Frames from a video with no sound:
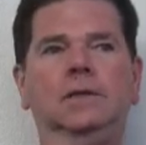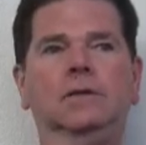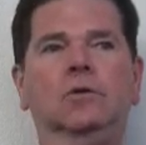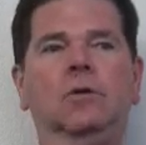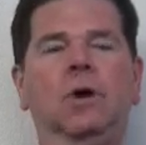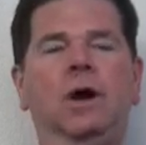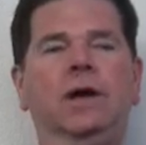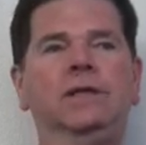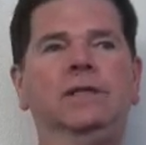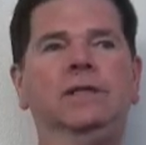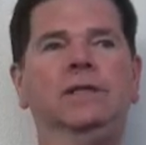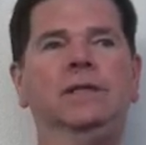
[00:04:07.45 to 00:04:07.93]
You
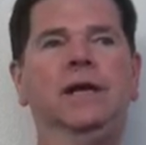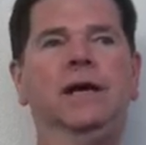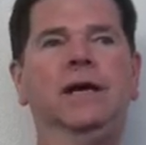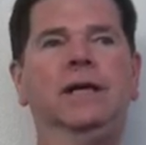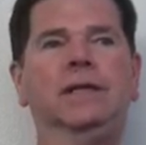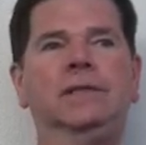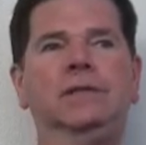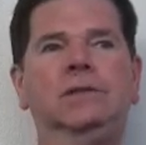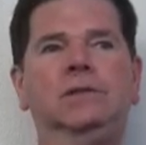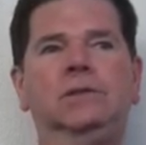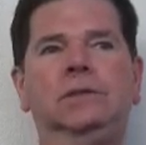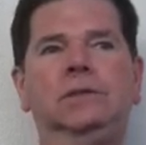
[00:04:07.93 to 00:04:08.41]
know, I did
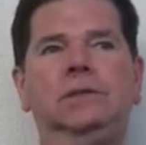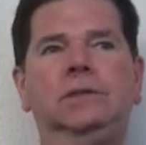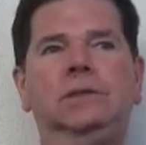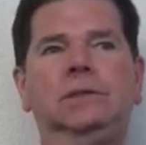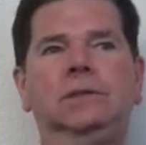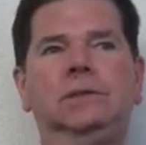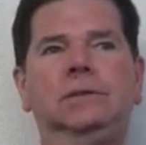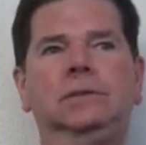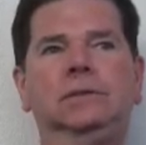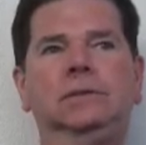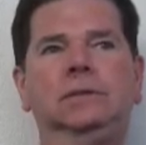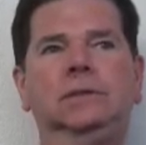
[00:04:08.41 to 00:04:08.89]
not.
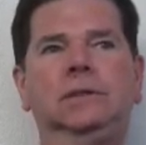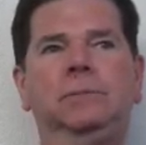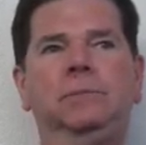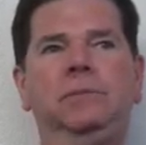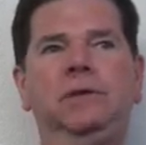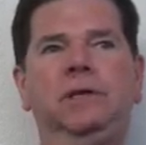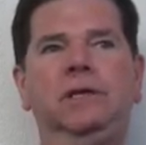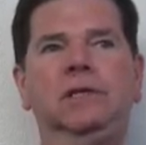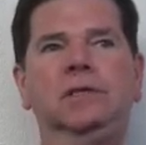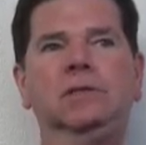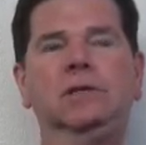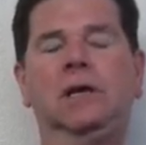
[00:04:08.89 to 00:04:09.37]

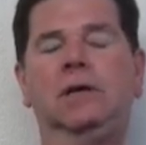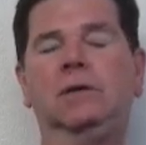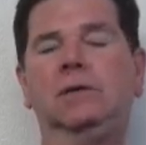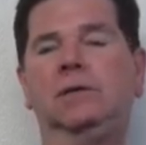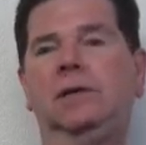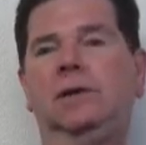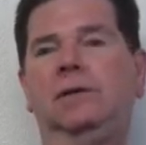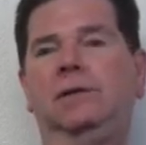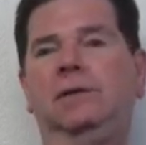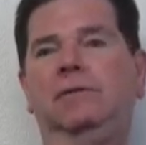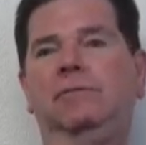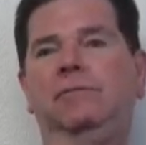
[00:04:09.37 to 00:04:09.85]
Because I
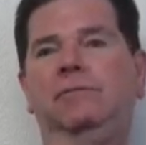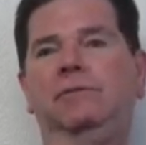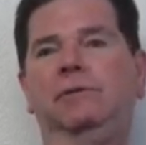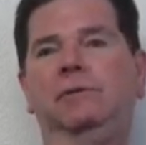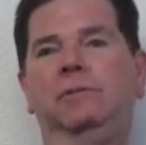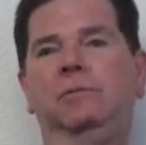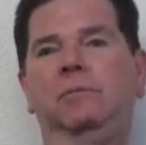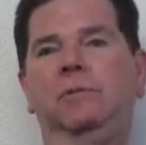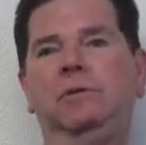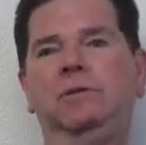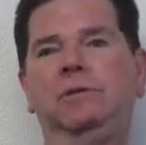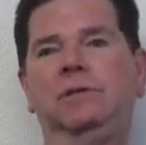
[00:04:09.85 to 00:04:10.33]
was out in the
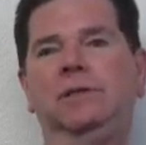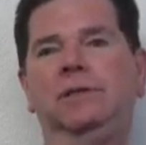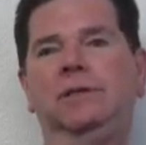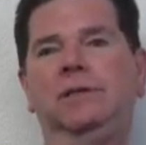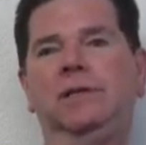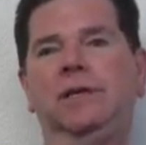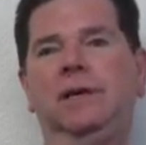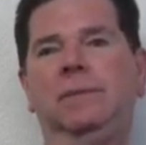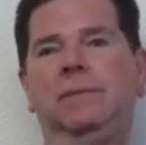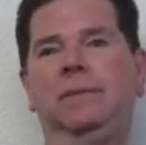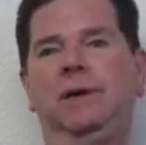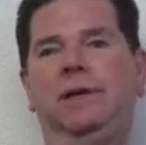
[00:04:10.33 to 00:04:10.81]
field most of
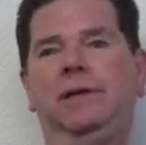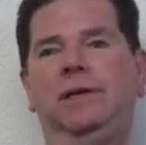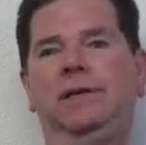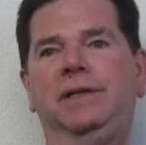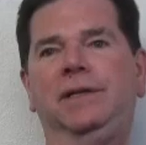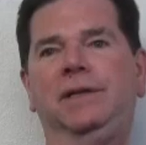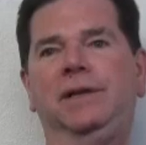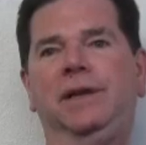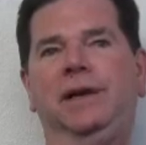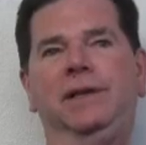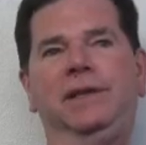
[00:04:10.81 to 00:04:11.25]
the time, I